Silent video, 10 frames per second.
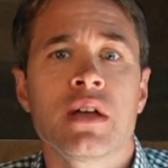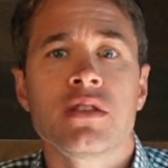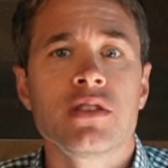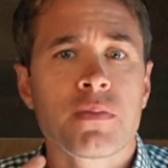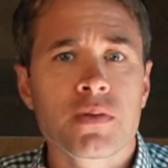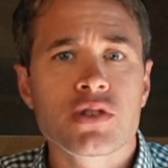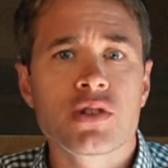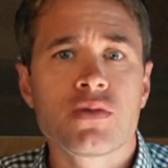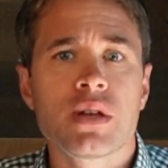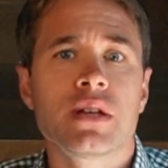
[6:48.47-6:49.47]
Number
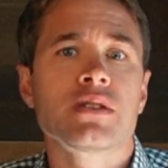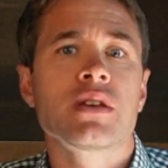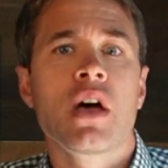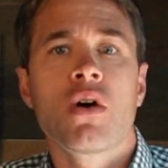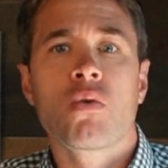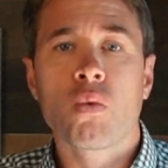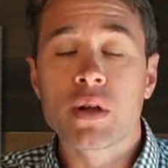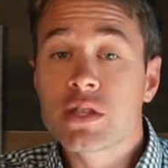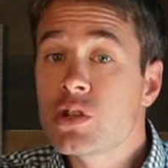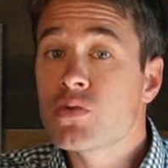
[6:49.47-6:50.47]
2 is,
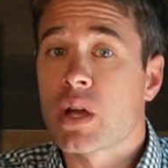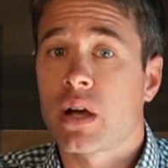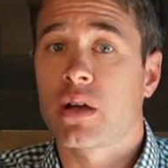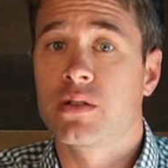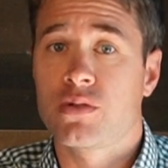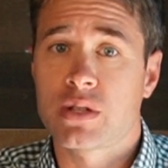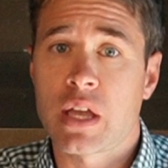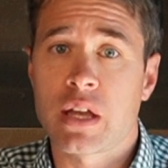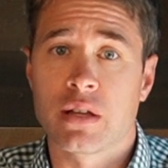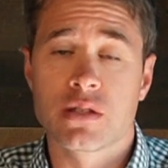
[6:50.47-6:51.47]
what do you not
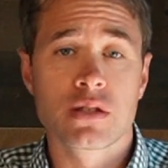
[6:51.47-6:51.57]
understand?